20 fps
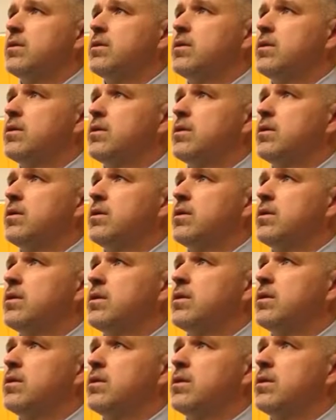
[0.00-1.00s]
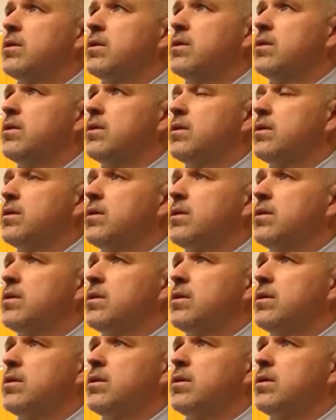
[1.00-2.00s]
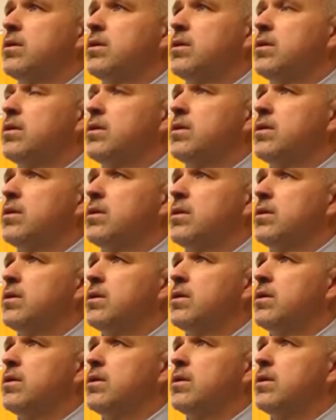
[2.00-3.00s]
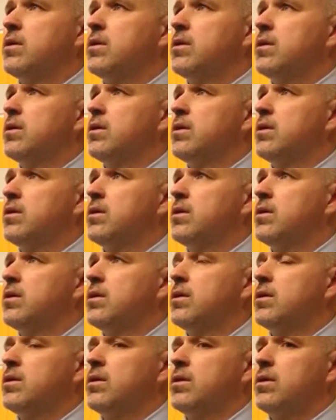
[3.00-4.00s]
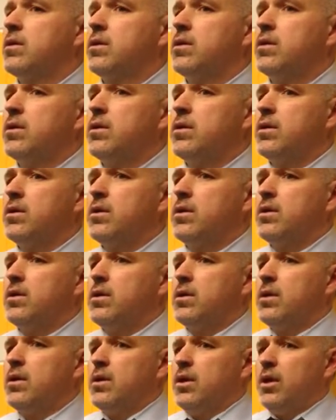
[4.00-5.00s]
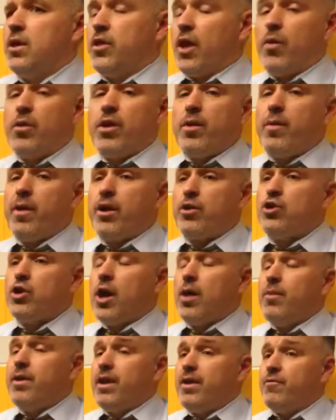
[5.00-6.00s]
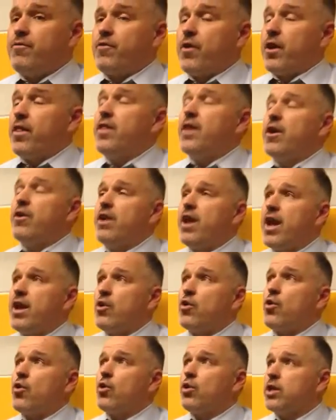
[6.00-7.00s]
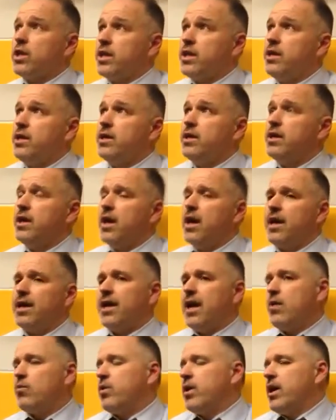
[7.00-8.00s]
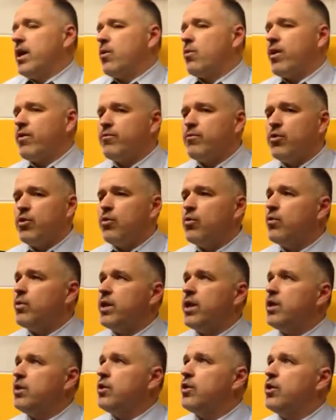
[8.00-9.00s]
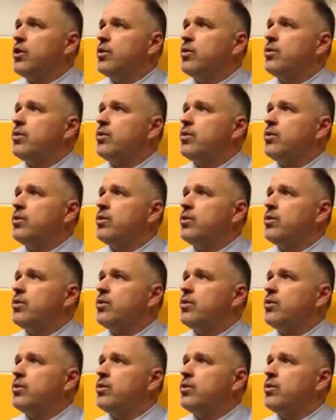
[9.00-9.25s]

tonight you guys did a better job in the net front, both in front of their net and in front of yours? Thought we did a better job in front of their net early. Uh, again, we got away from doing what we need to do,